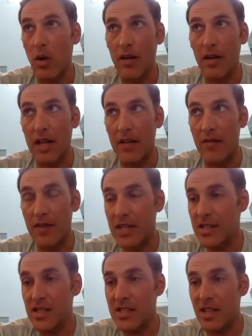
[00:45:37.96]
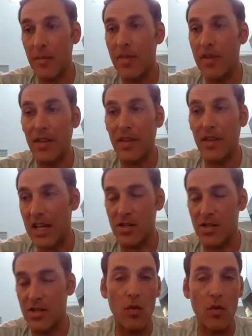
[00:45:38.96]
if this is something that
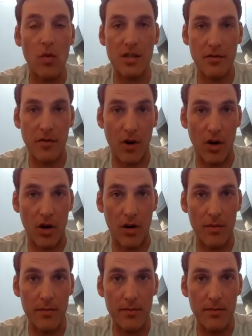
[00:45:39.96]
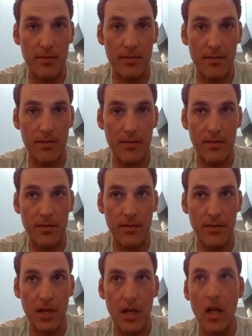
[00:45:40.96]
has no risk of harm
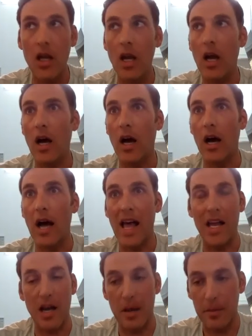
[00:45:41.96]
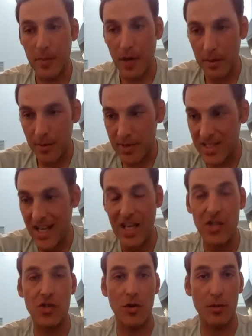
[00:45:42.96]
and a
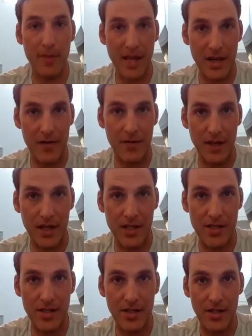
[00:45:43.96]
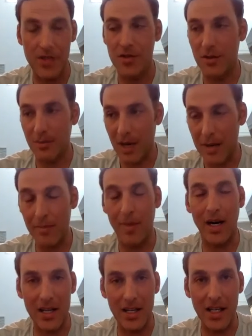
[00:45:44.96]
potential benefit to my
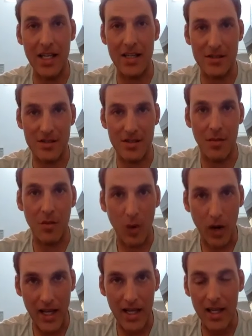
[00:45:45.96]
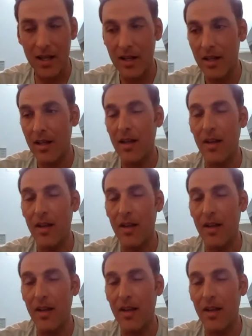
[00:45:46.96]
body in some way,